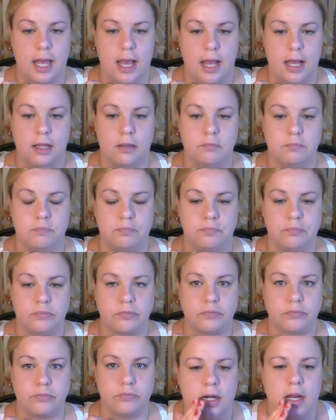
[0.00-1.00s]

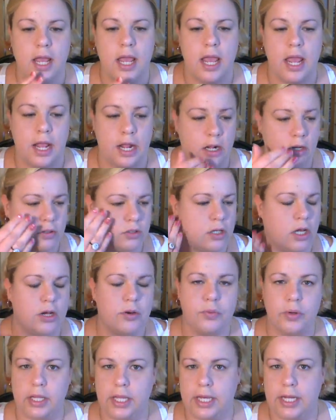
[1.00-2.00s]
It goes
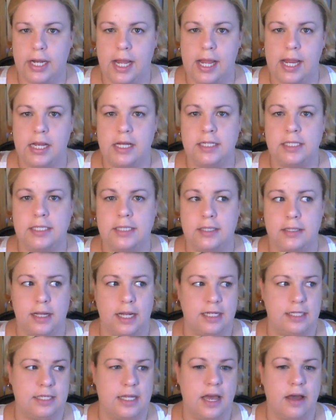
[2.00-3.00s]
on really
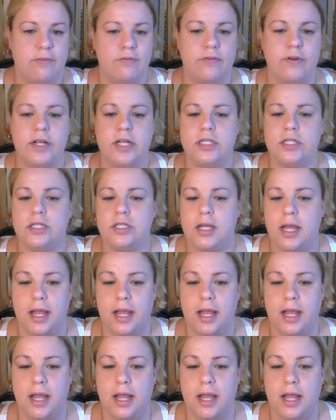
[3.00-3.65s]
nice coverage,